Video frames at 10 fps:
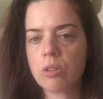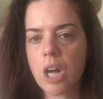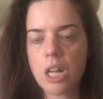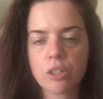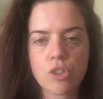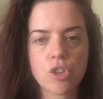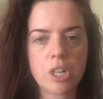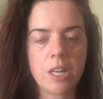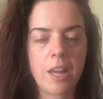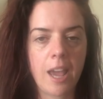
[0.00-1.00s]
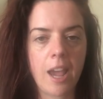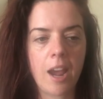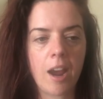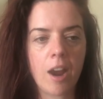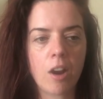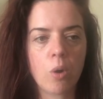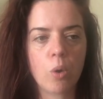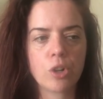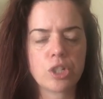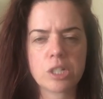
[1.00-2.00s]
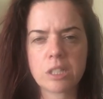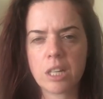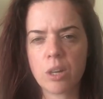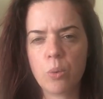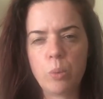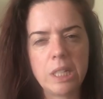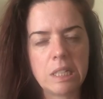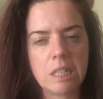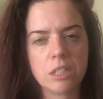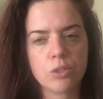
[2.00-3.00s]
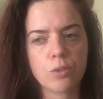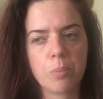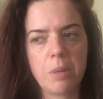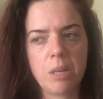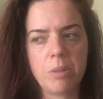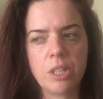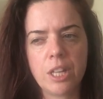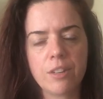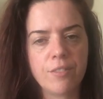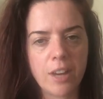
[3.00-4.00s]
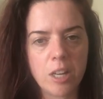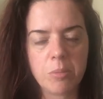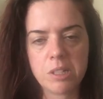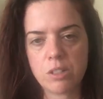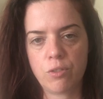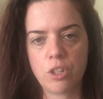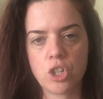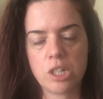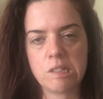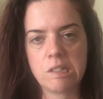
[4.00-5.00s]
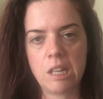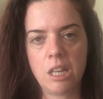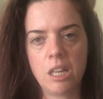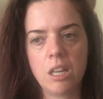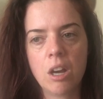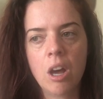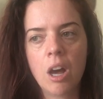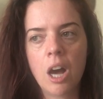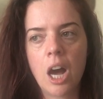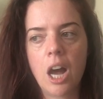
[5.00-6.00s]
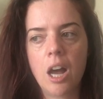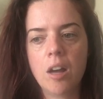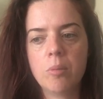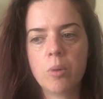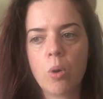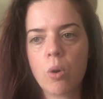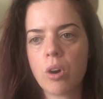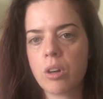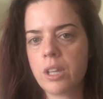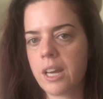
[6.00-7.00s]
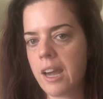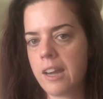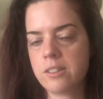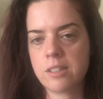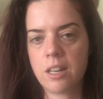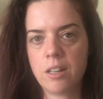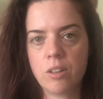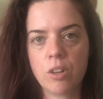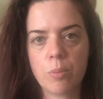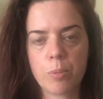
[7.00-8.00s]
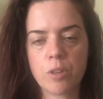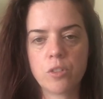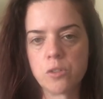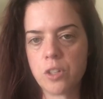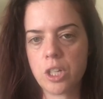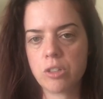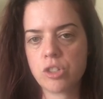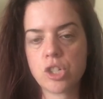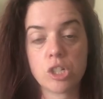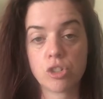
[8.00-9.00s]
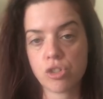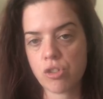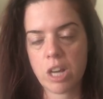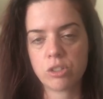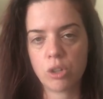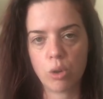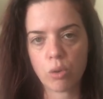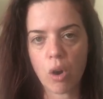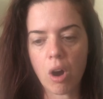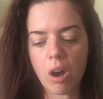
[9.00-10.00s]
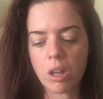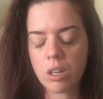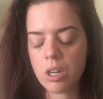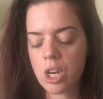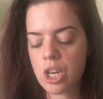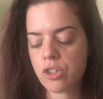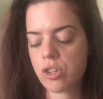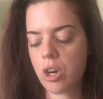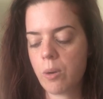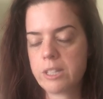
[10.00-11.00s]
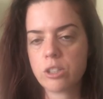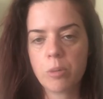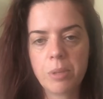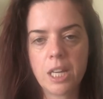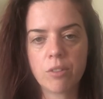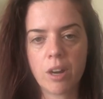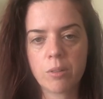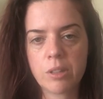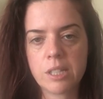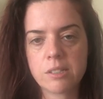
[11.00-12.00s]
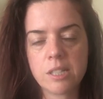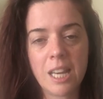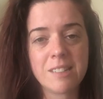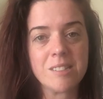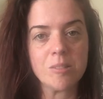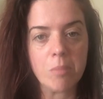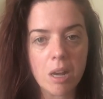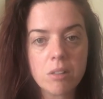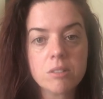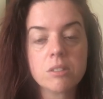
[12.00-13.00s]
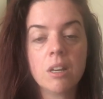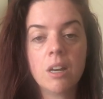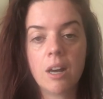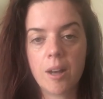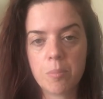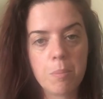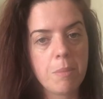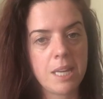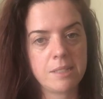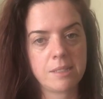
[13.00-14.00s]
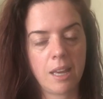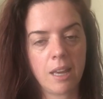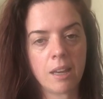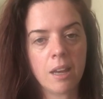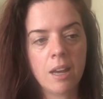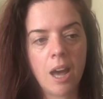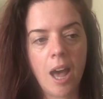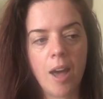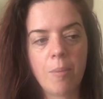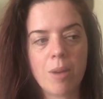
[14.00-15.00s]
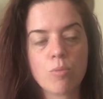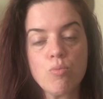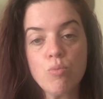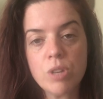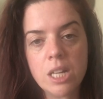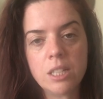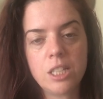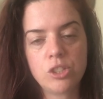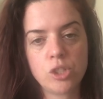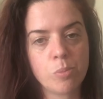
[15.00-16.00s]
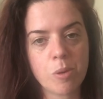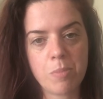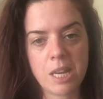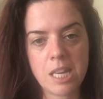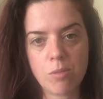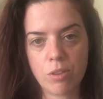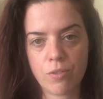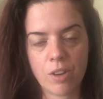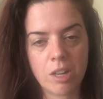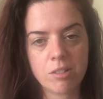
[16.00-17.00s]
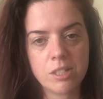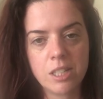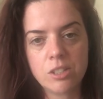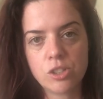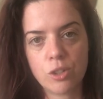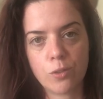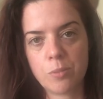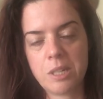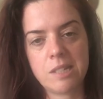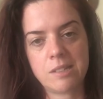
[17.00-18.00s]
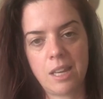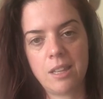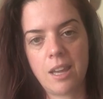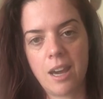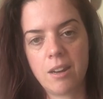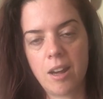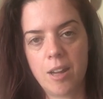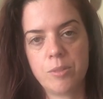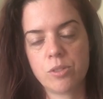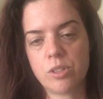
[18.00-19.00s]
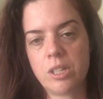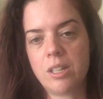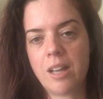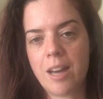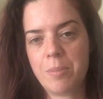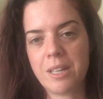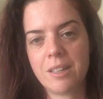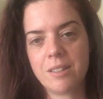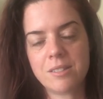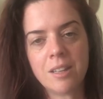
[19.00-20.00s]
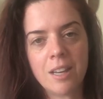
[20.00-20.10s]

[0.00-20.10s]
color treated hair, or just like a weakness from maybe like a vitamin deficiency, or like I had said in previous videos, just stress overall. So I started playing around with this. It smells amazing. I'm really super picky with fragrances, so for me to say that is really a lot, because